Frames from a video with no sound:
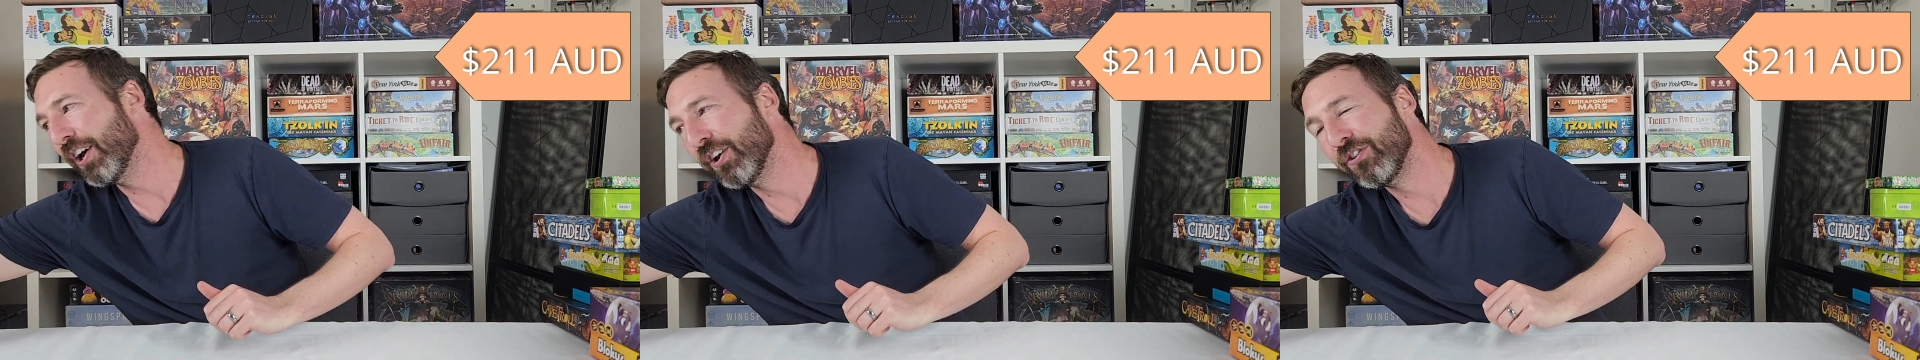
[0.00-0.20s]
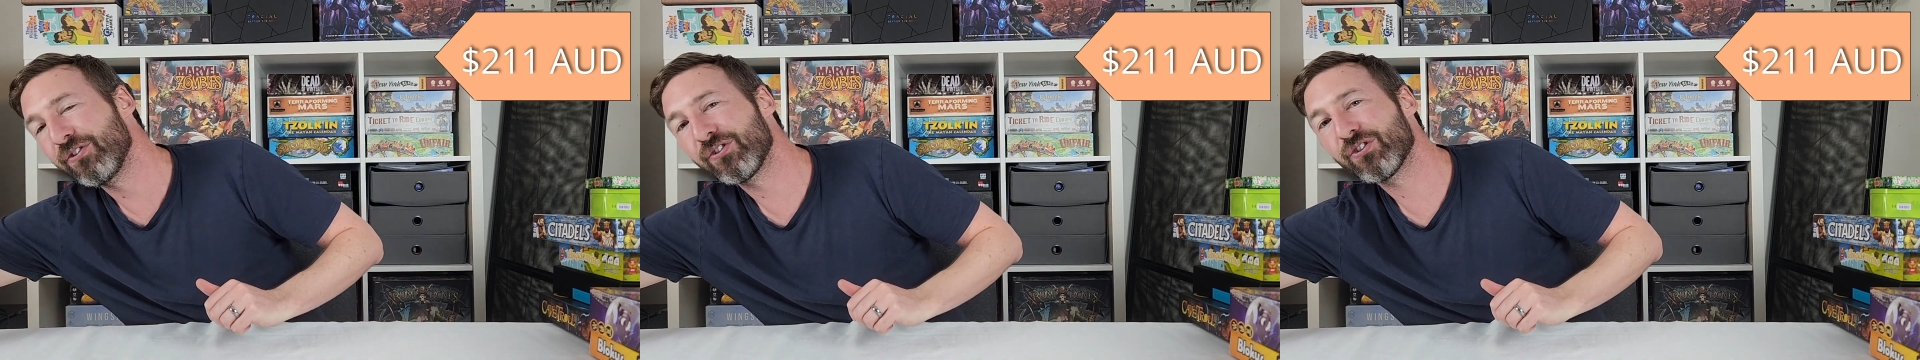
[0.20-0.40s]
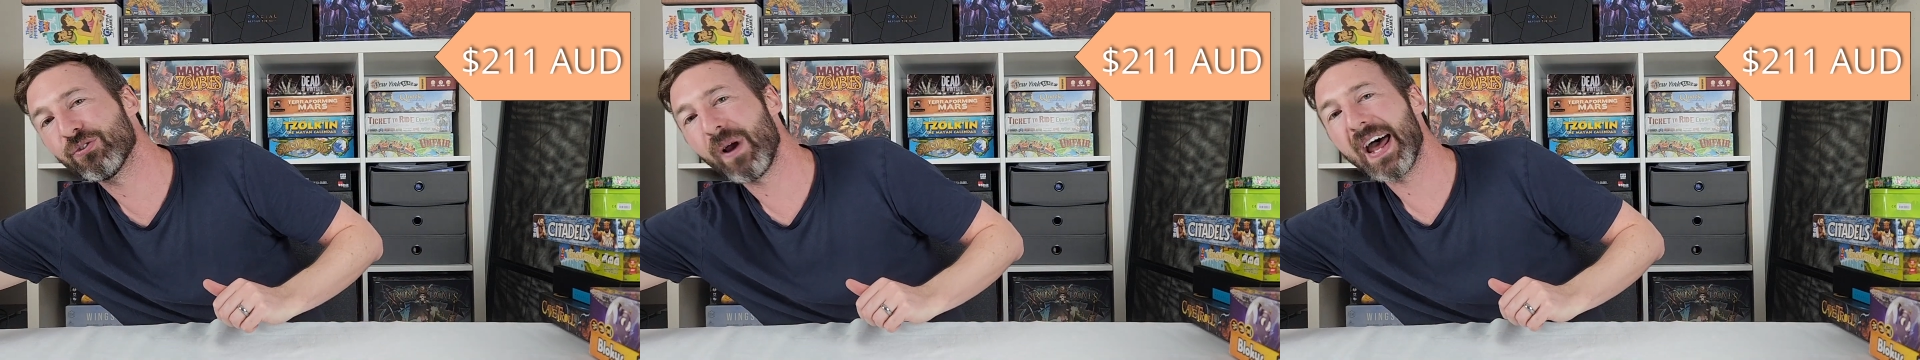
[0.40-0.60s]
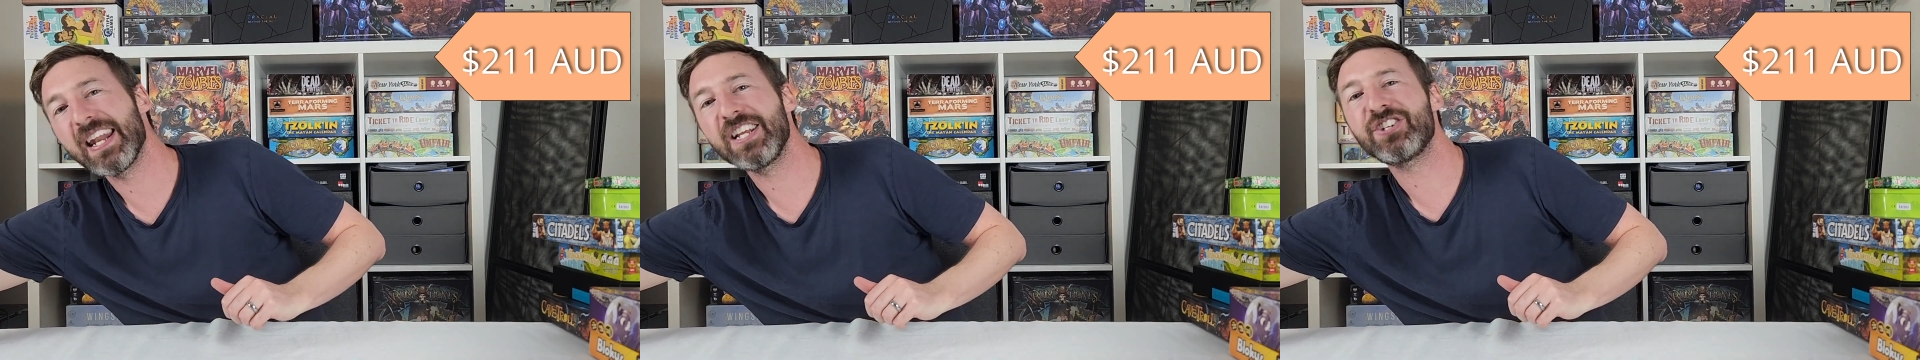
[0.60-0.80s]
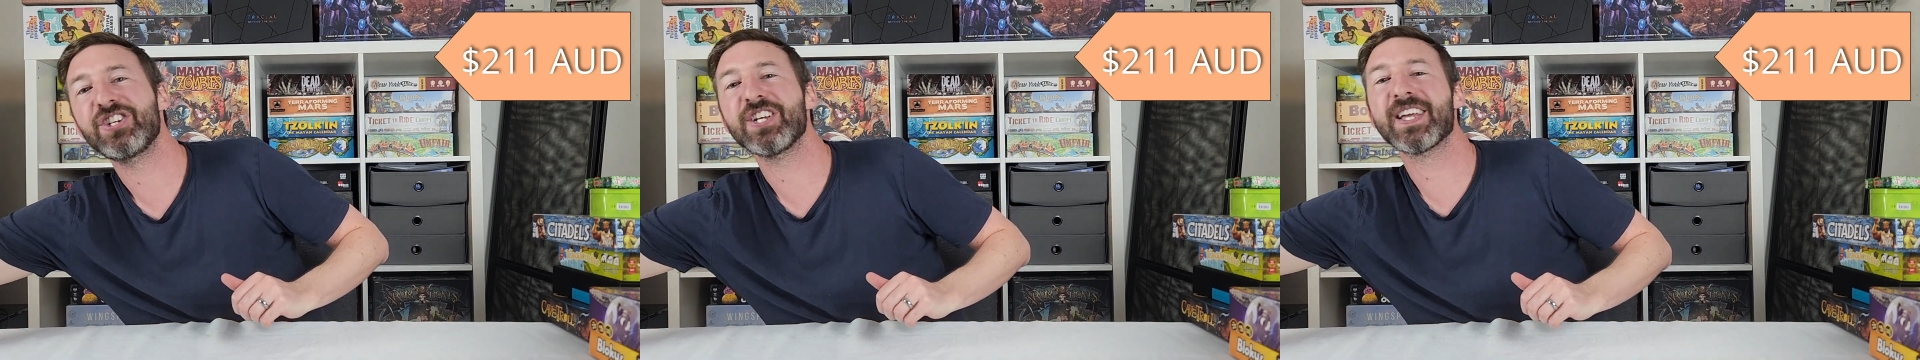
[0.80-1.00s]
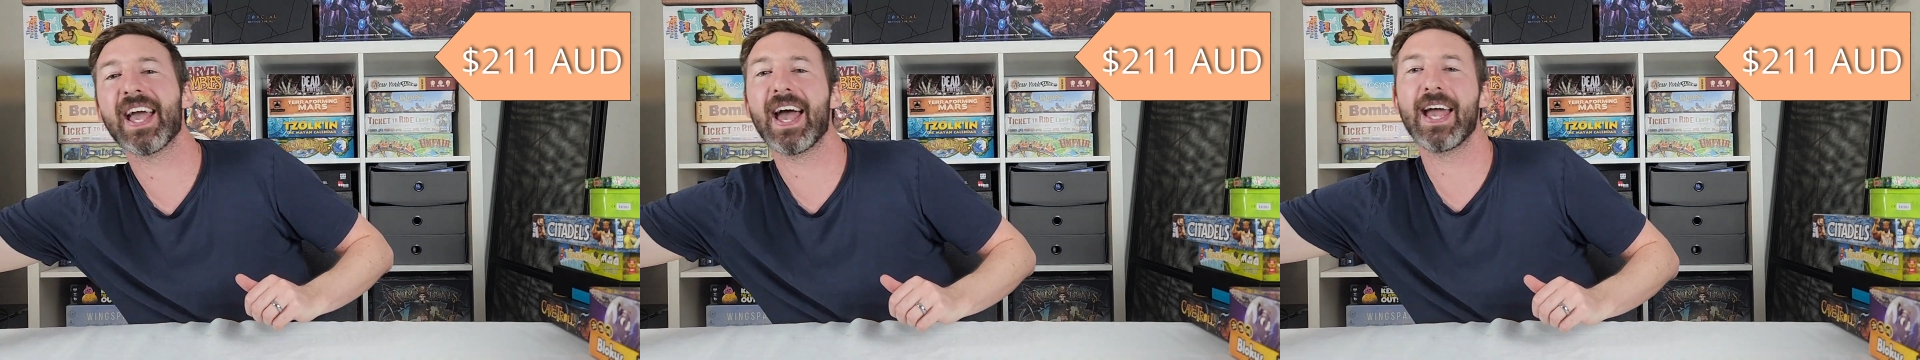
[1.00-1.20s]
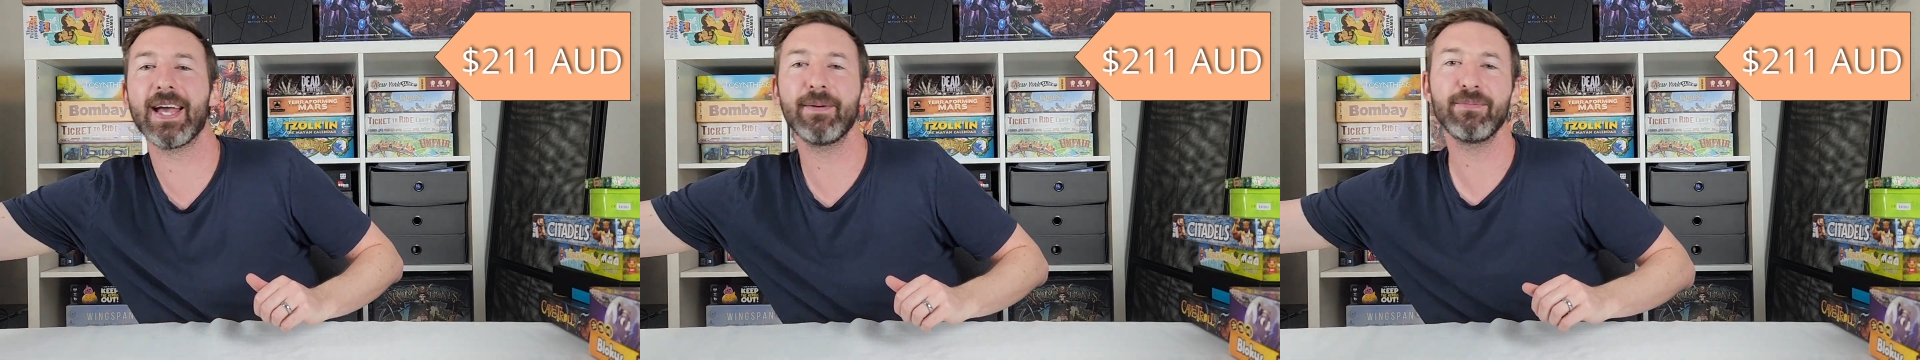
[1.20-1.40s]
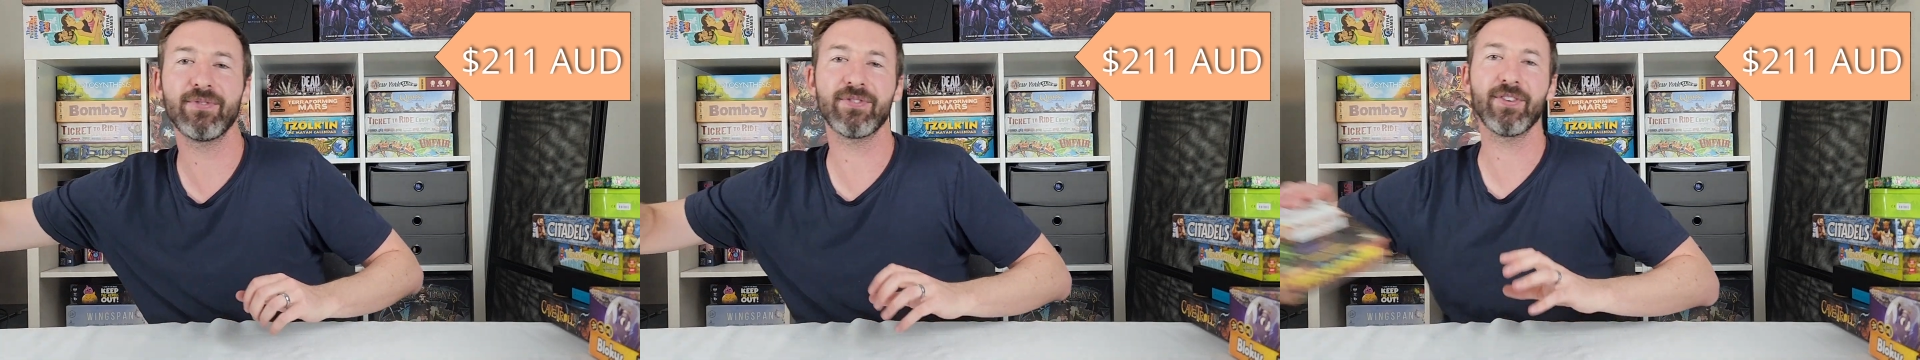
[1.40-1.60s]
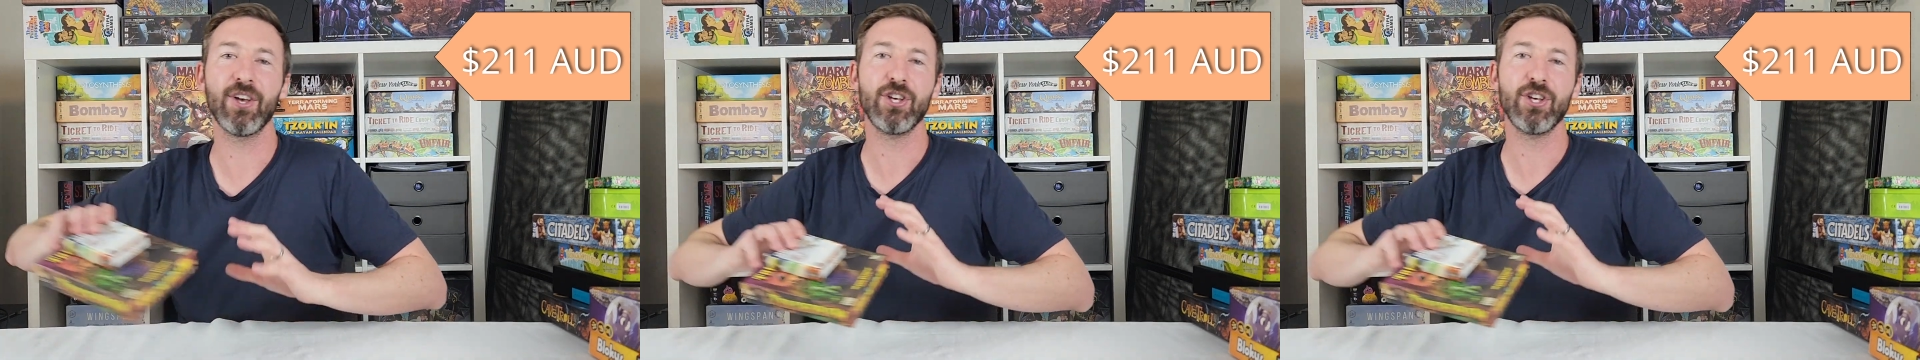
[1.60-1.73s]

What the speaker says: Strategy games,